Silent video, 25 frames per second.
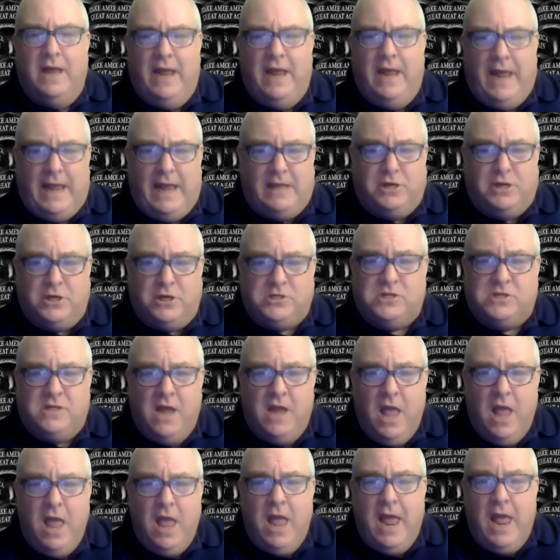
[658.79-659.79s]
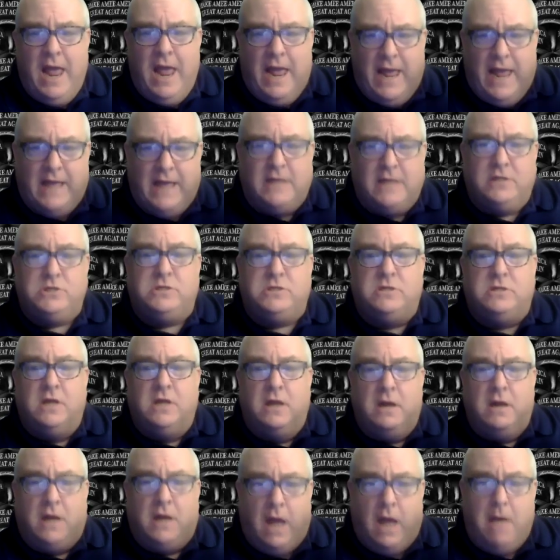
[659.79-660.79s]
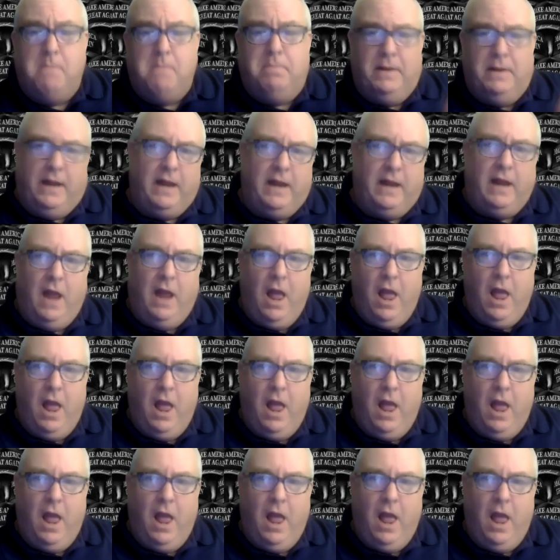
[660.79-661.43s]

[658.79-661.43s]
His company